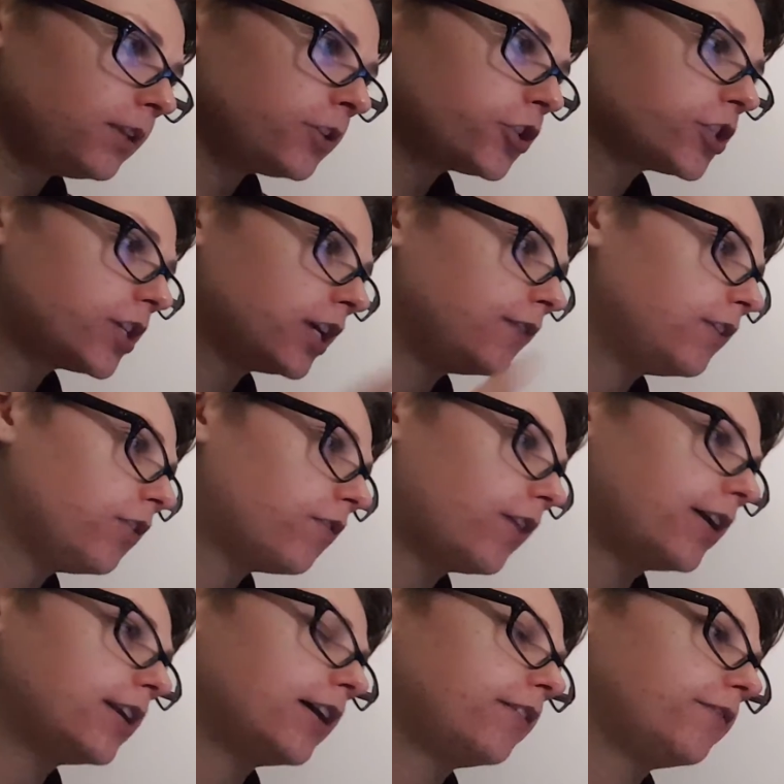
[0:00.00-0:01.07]
just to give you a
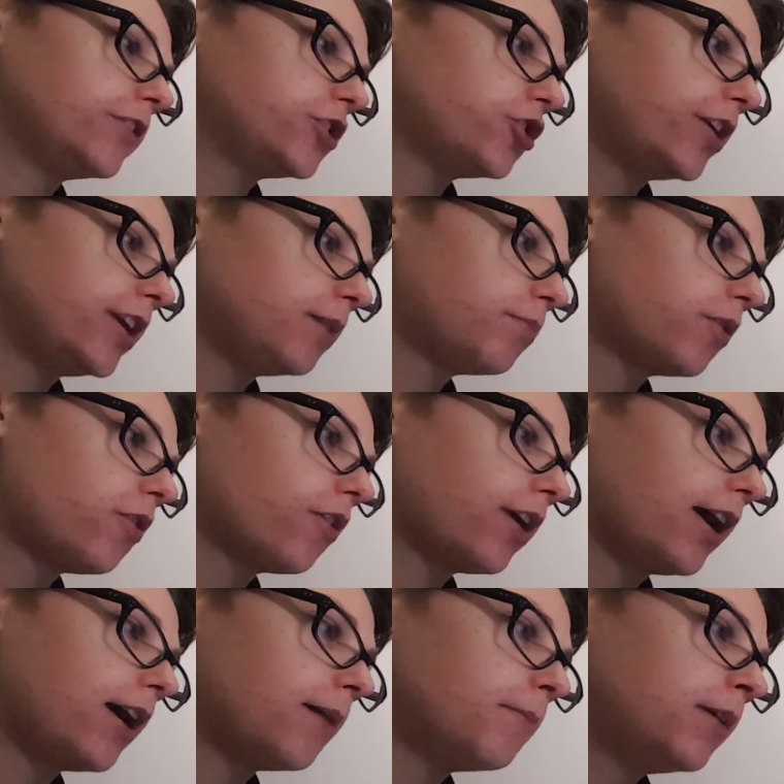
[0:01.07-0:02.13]
rundown of the training
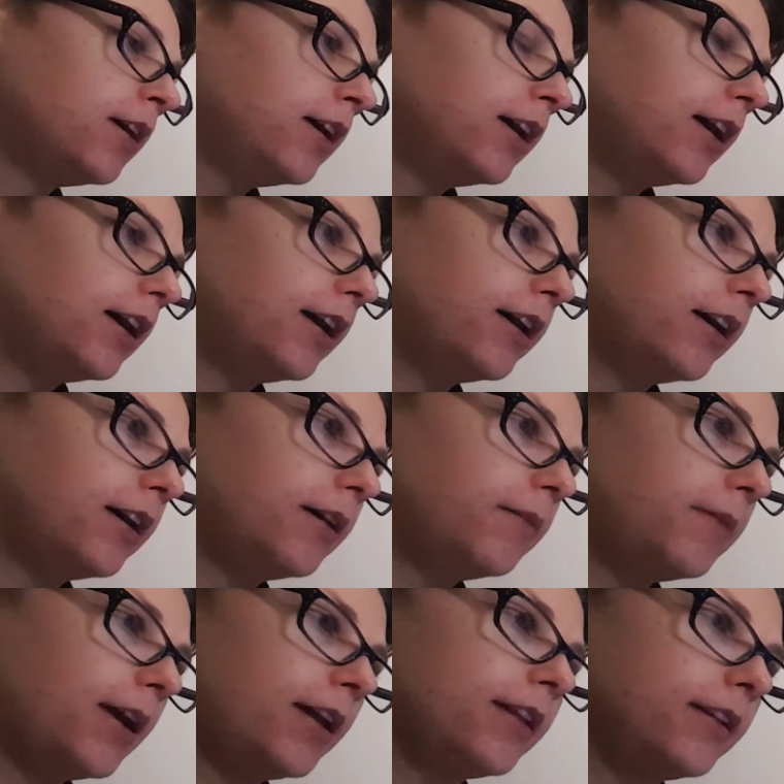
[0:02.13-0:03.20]
program
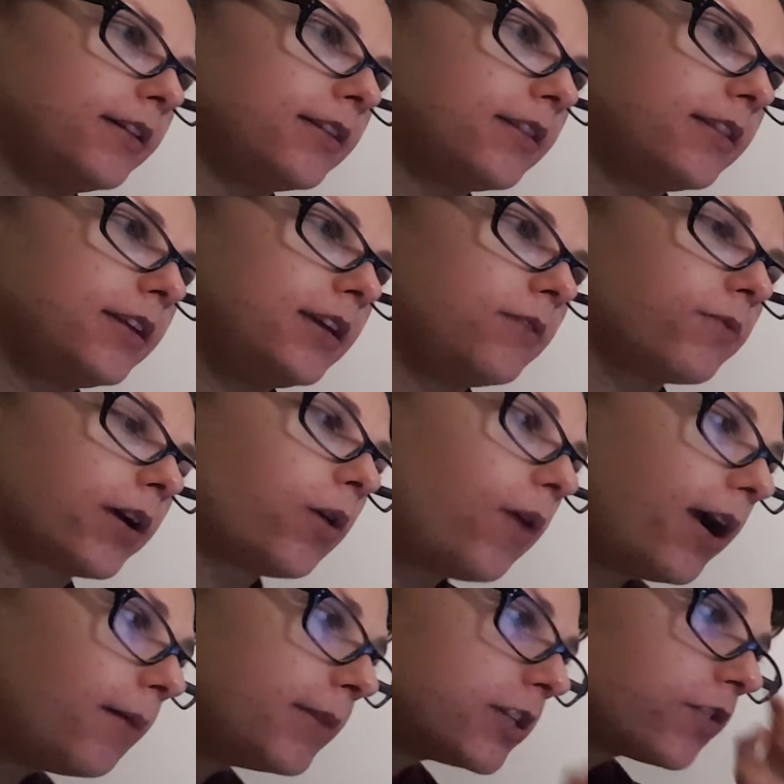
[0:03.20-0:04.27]
and the
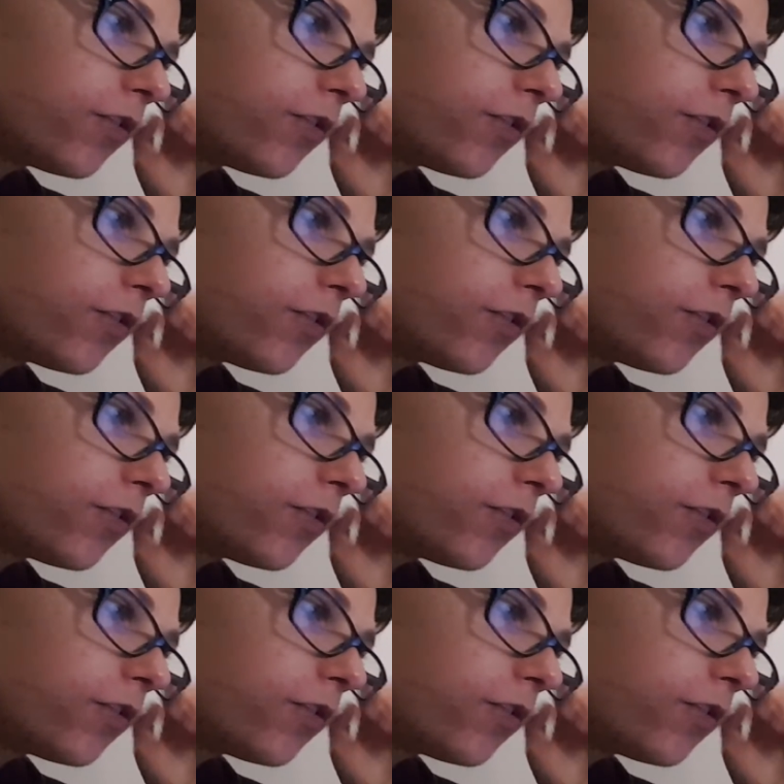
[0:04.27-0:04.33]
requirements